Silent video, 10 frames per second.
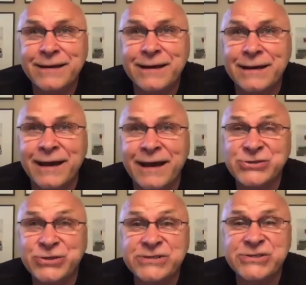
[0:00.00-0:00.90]

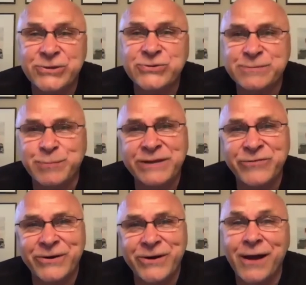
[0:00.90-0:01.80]
actually suits, believe
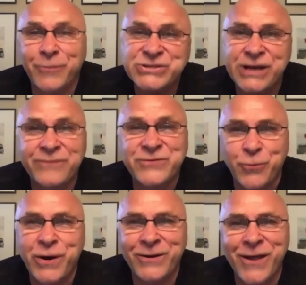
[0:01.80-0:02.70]
it or not, which I have to
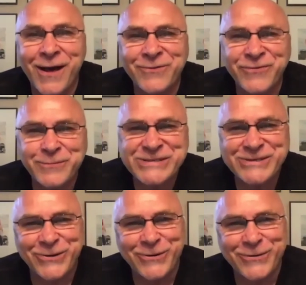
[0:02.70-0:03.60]
wear a lot of them.
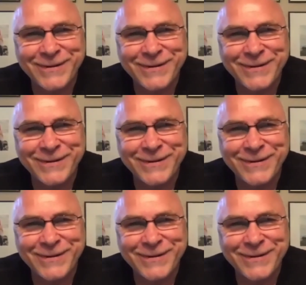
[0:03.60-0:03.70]
So